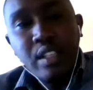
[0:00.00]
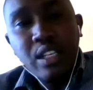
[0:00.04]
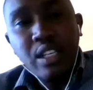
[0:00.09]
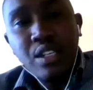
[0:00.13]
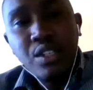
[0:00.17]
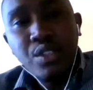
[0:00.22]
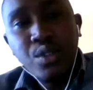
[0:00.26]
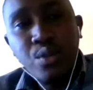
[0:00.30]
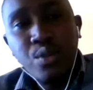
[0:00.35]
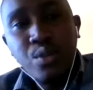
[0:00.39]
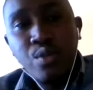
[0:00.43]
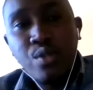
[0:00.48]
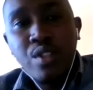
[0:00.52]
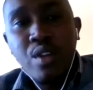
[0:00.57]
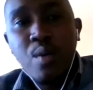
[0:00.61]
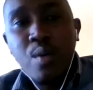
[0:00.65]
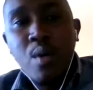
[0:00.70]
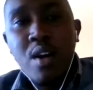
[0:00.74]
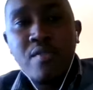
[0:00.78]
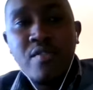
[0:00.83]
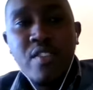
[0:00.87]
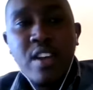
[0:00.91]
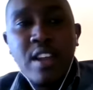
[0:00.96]
So they
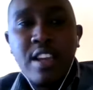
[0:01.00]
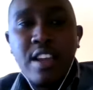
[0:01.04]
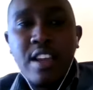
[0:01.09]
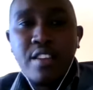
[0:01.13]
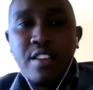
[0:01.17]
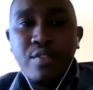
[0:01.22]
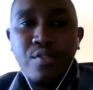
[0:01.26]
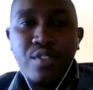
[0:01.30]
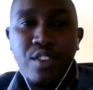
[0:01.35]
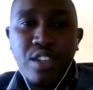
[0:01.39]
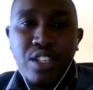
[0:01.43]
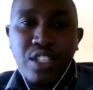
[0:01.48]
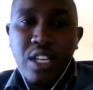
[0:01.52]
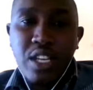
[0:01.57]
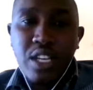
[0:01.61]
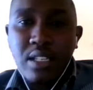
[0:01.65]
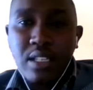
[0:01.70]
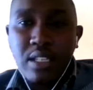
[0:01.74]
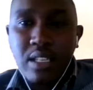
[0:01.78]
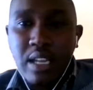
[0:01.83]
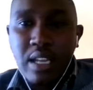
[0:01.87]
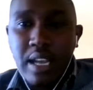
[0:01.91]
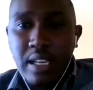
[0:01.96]
were very
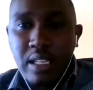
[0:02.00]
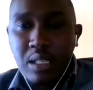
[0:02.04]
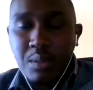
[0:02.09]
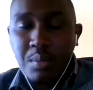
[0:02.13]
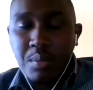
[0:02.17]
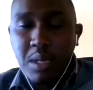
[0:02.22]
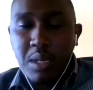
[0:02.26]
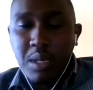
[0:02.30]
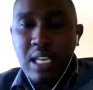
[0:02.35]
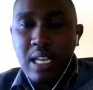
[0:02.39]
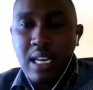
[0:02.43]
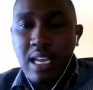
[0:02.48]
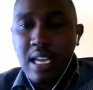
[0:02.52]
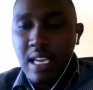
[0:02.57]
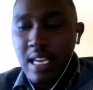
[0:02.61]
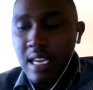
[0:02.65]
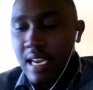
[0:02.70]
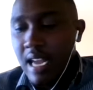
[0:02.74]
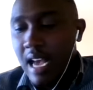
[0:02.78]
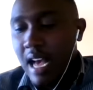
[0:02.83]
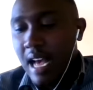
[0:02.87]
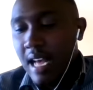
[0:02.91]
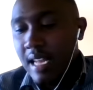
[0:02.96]
efficient, especially
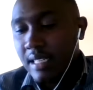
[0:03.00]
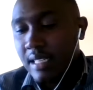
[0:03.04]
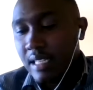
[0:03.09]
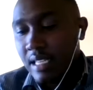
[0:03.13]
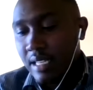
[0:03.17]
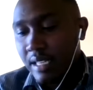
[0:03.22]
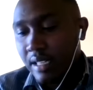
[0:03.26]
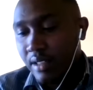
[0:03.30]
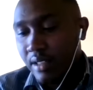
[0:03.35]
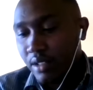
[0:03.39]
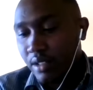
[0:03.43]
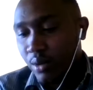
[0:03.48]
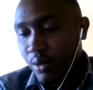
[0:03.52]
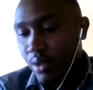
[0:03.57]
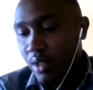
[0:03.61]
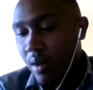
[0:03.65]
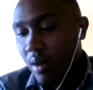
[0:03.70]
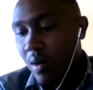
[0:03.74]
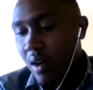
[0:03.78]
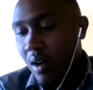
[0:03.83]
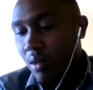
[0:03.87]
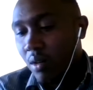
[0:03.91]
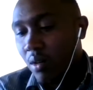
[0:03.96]
in hunting. So they
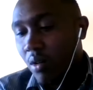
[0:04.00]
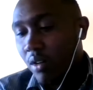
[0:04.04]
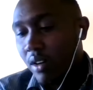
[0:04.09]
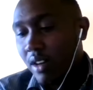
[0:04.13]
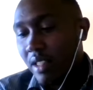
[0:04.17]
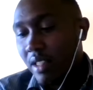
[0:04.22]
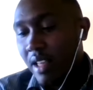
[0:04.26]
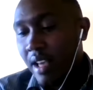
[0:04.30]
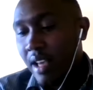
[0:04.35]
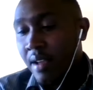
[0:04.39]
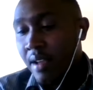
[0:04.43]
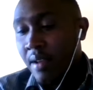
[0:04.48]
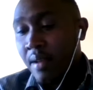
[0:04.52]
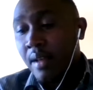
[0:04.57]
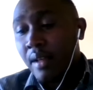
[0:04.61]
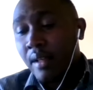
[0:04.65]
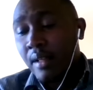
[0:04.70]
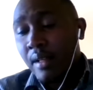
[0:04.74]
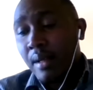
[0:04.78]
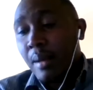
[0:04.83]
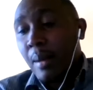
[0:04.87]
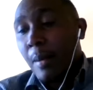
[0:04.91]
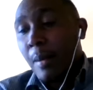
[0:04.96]
were called the
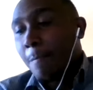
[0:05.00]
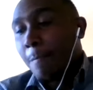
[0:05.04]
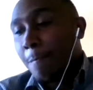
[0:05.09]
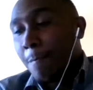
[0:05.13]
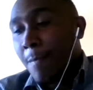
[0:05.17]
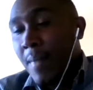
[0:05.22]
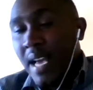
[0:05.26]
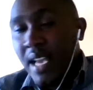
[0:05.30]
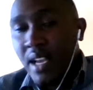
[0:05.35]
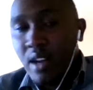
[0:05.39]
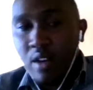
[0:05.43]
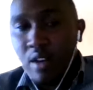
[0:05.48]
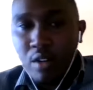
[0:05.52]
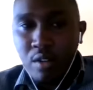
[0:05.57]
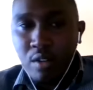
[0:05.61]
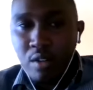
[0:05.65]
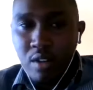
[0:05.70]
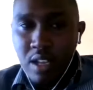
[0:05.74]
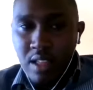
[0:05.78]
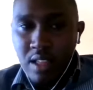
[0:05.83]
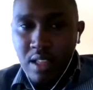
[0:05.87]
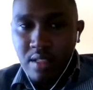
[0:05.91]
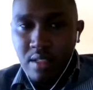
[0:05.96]

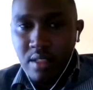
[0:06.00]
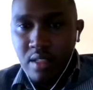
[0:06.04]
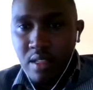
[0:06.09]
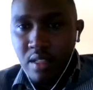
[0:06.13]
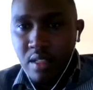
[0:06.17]
microreads.